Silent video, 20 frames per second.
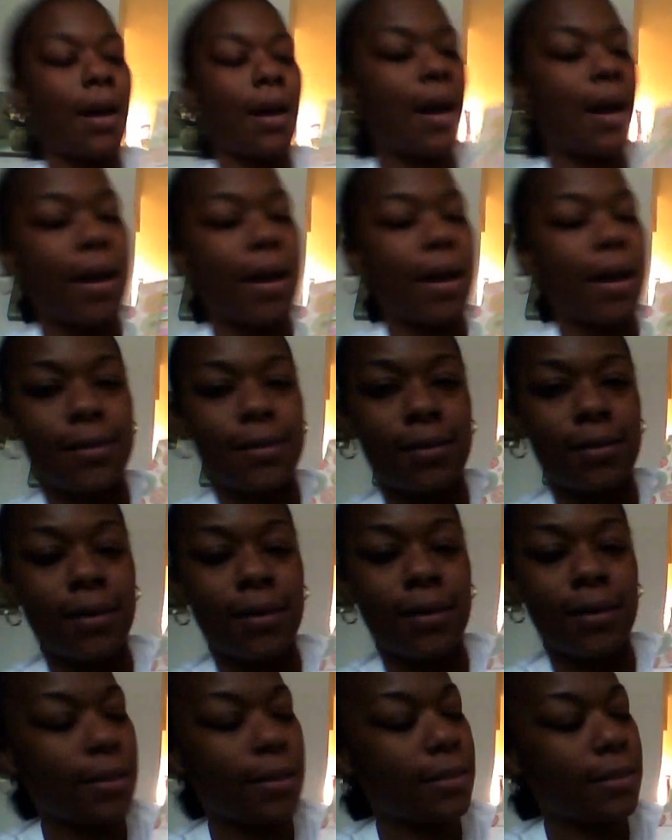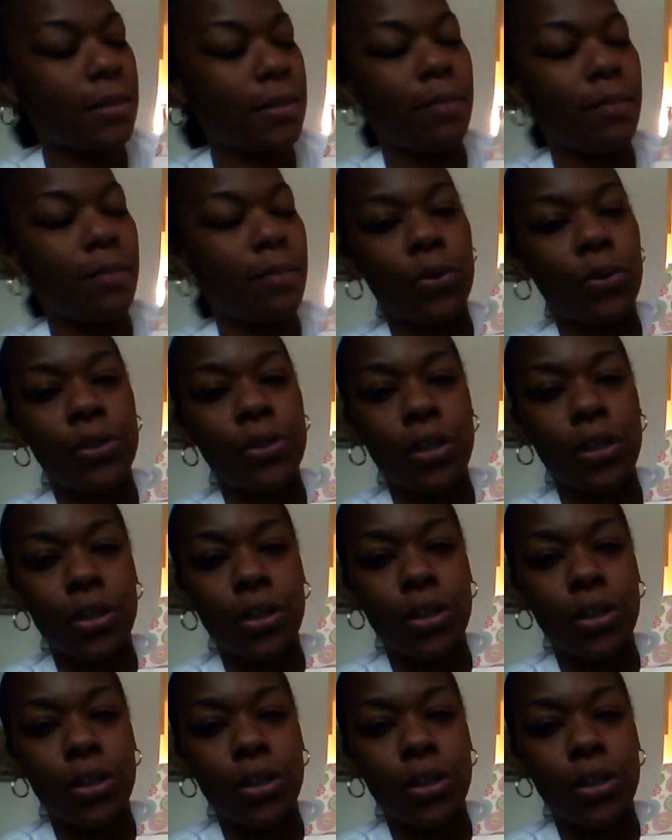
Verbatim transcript: guys, this is the most